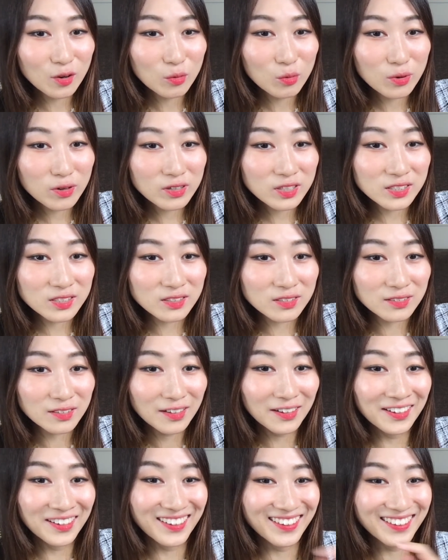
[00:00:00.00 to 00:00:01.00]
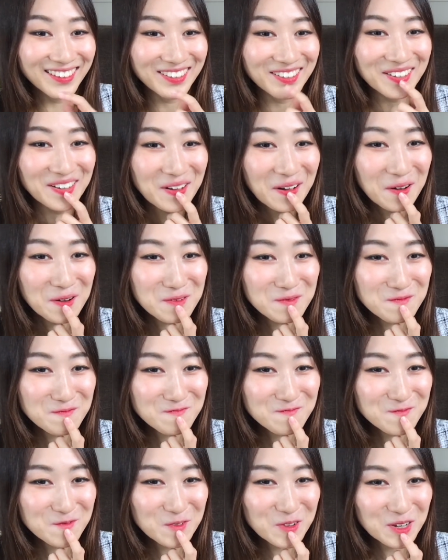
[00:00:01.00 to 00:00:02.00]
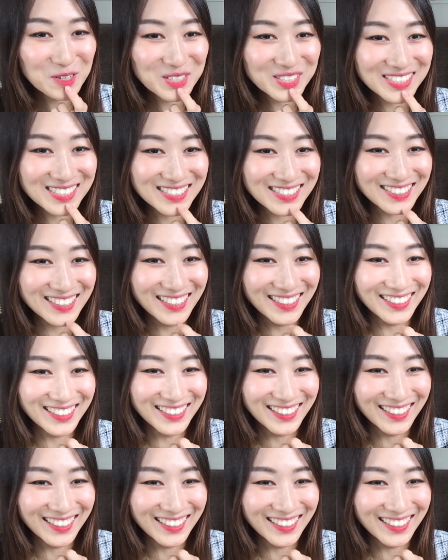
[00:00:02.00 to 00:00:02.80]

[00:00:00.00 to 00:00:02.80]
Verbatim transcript: where is it? mm, where is it?